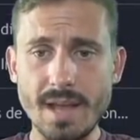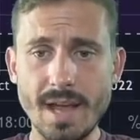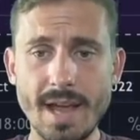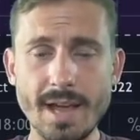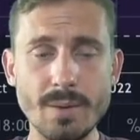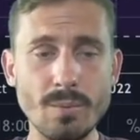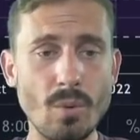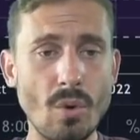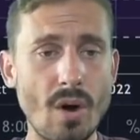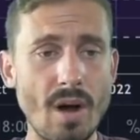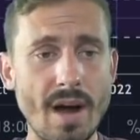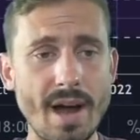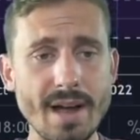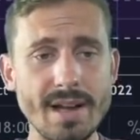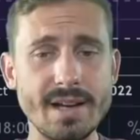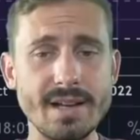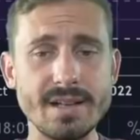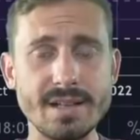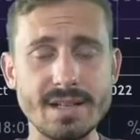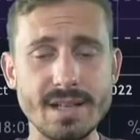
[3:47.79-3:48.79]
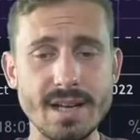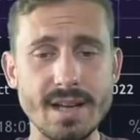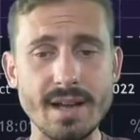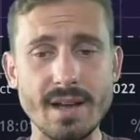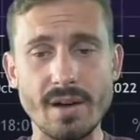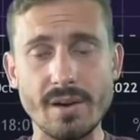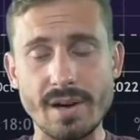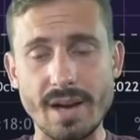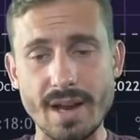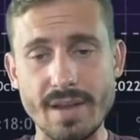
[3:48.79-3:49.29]
And what I can
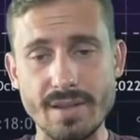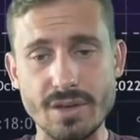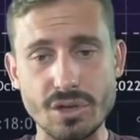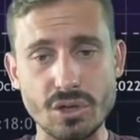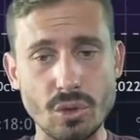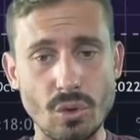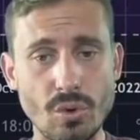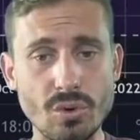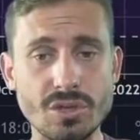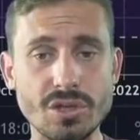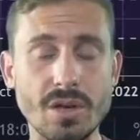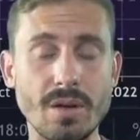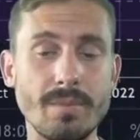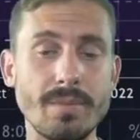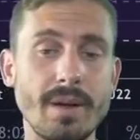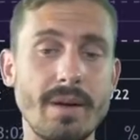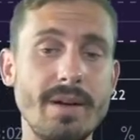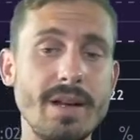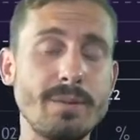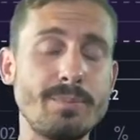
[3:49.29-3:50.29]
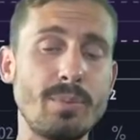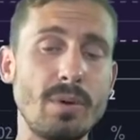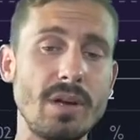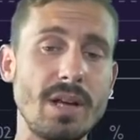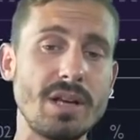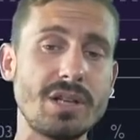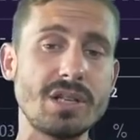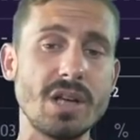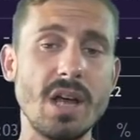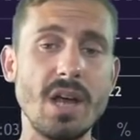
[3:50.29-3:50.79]
see, okay, in the short term, there is
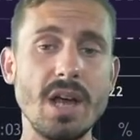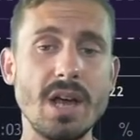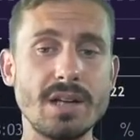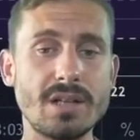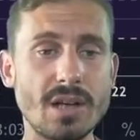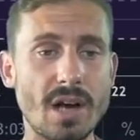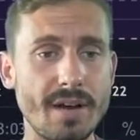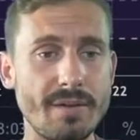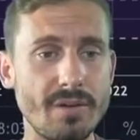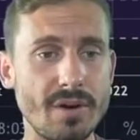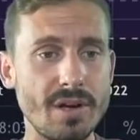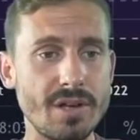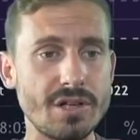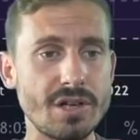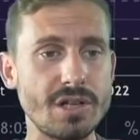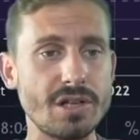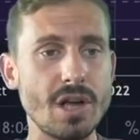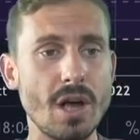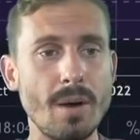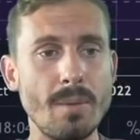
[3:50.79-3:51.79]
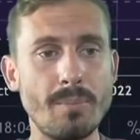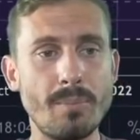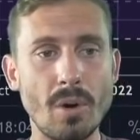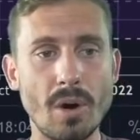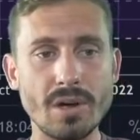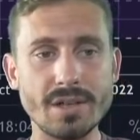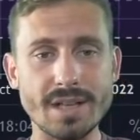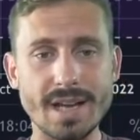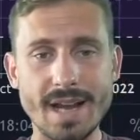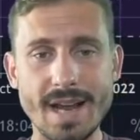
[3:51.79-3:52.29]
bullish divergence,
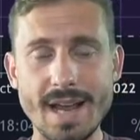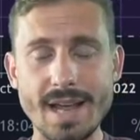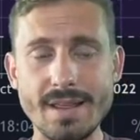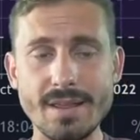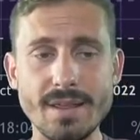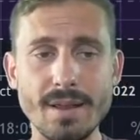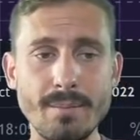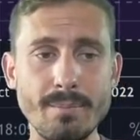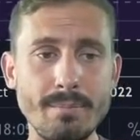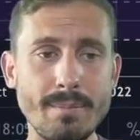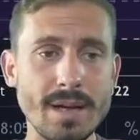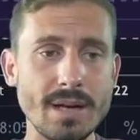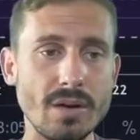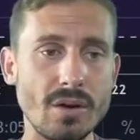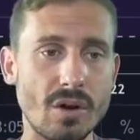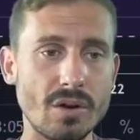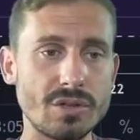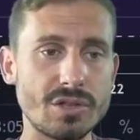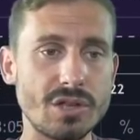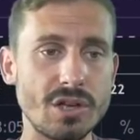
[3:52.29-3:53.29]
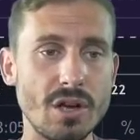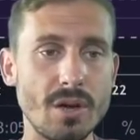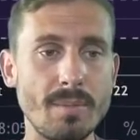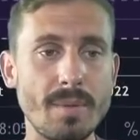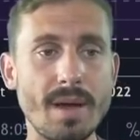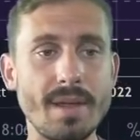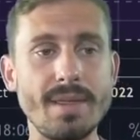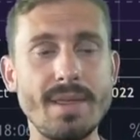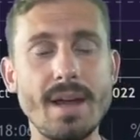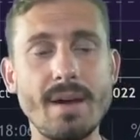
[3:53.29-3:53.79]
but in the mid long
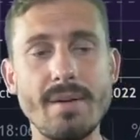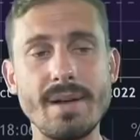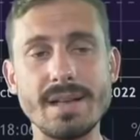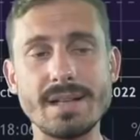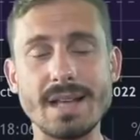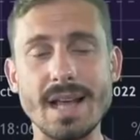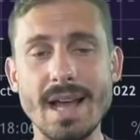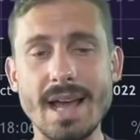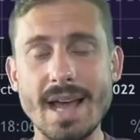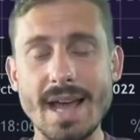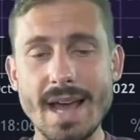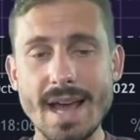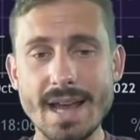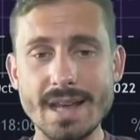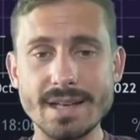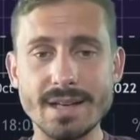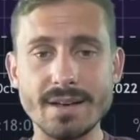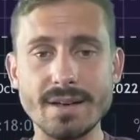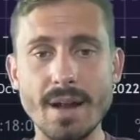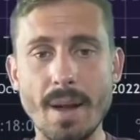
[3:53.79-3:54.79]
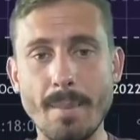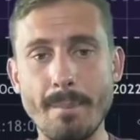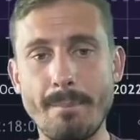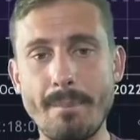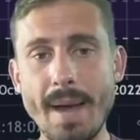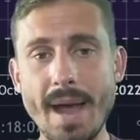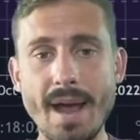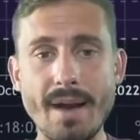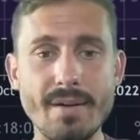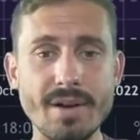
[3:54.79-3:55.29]
term, there is hidden
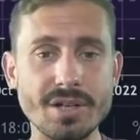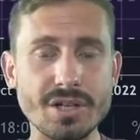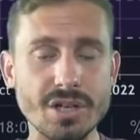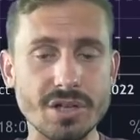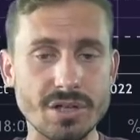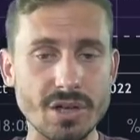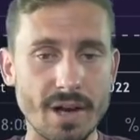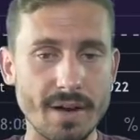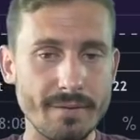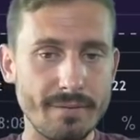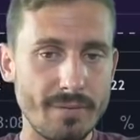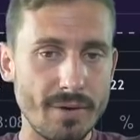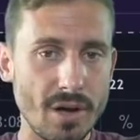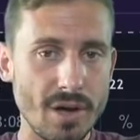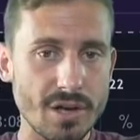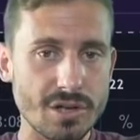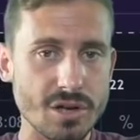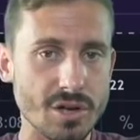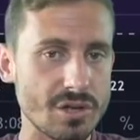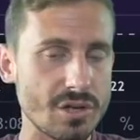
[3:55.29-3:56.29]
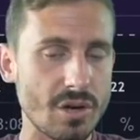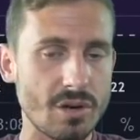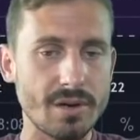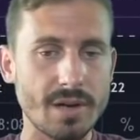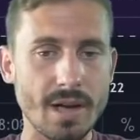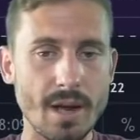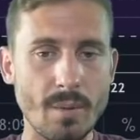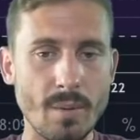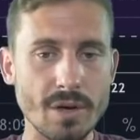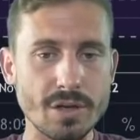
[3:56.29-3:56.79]
bearish divergence,
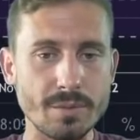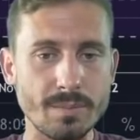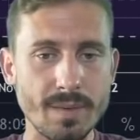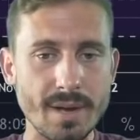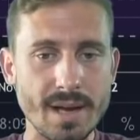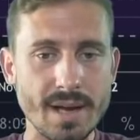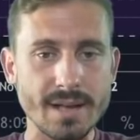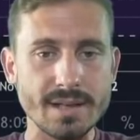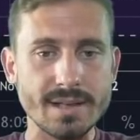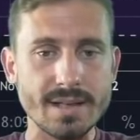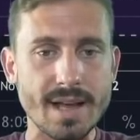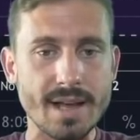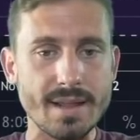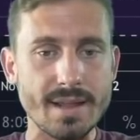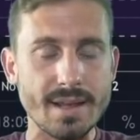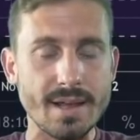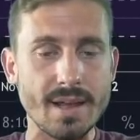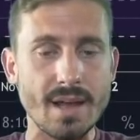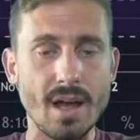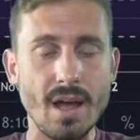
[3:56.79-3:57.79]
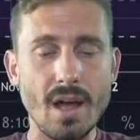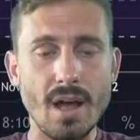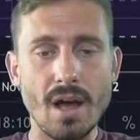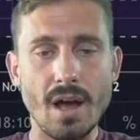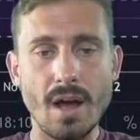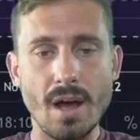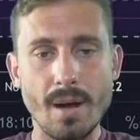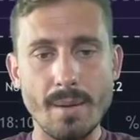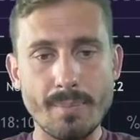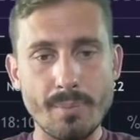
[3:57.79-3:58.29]
okay, which means that the
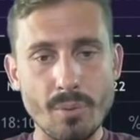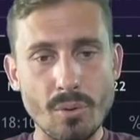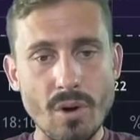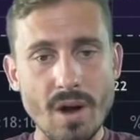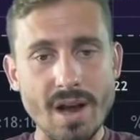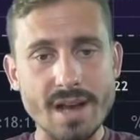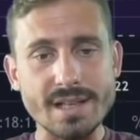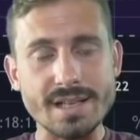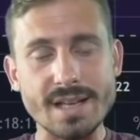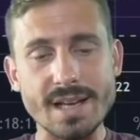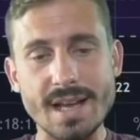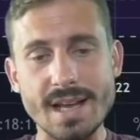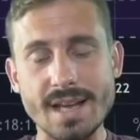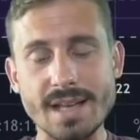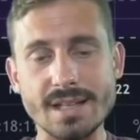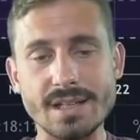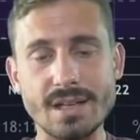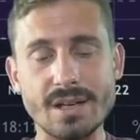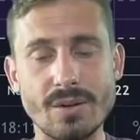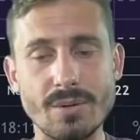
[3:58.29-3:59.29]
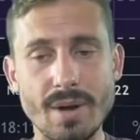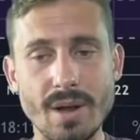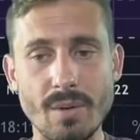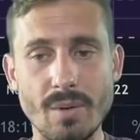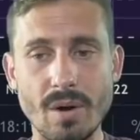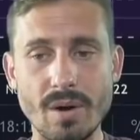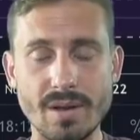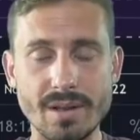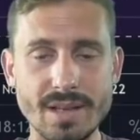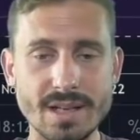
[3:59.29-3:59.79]
uh, price is, create
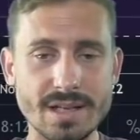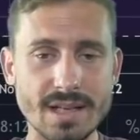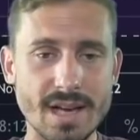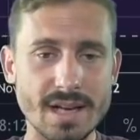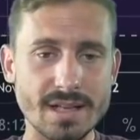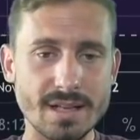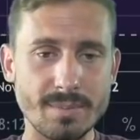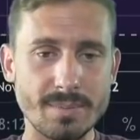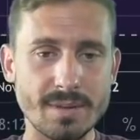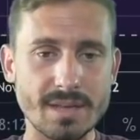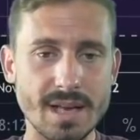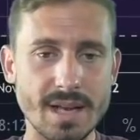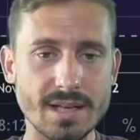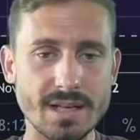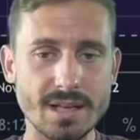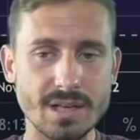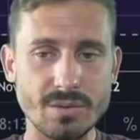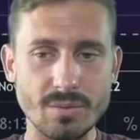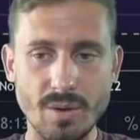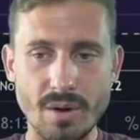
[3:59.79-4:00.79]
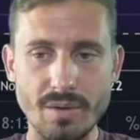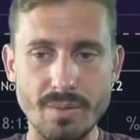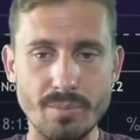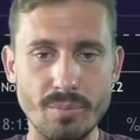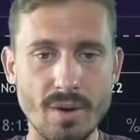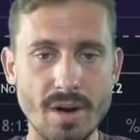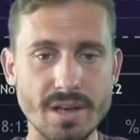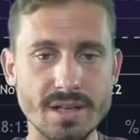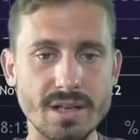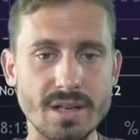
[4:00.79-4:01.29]
well, in this case, the percentage, well, the
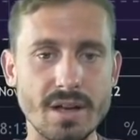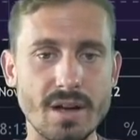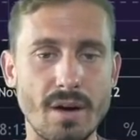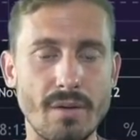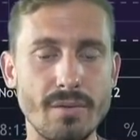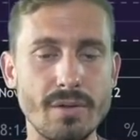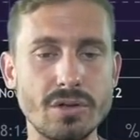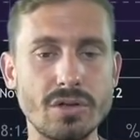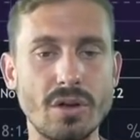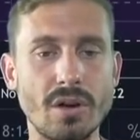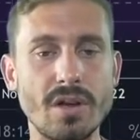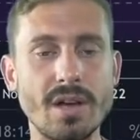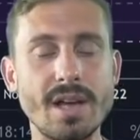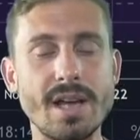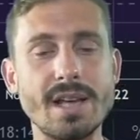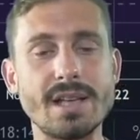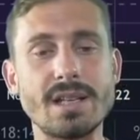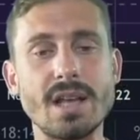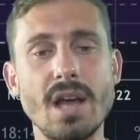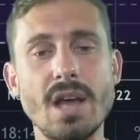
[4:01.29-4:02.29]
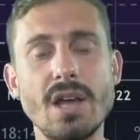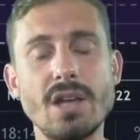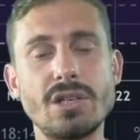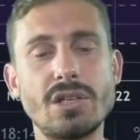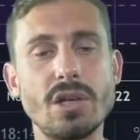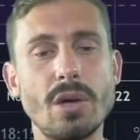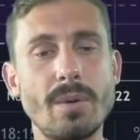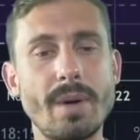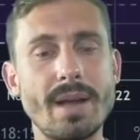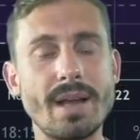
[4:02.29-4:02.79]
price here of the dollar is
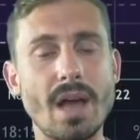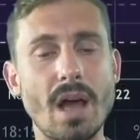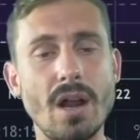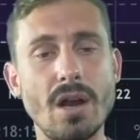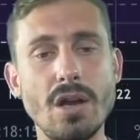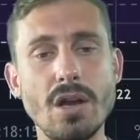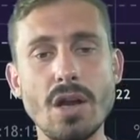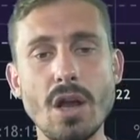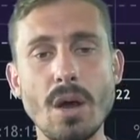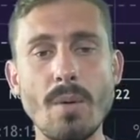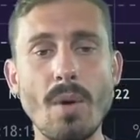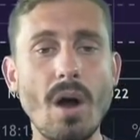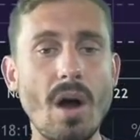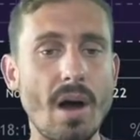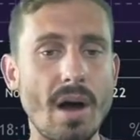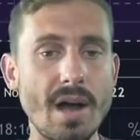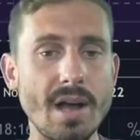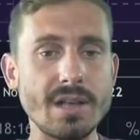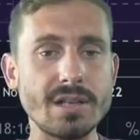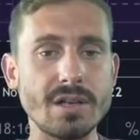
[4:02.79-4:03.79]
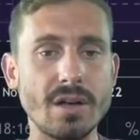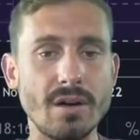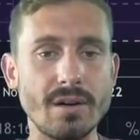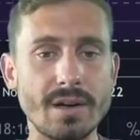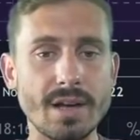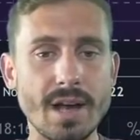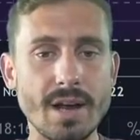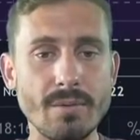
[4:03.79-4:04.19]
doing lower highs, okay,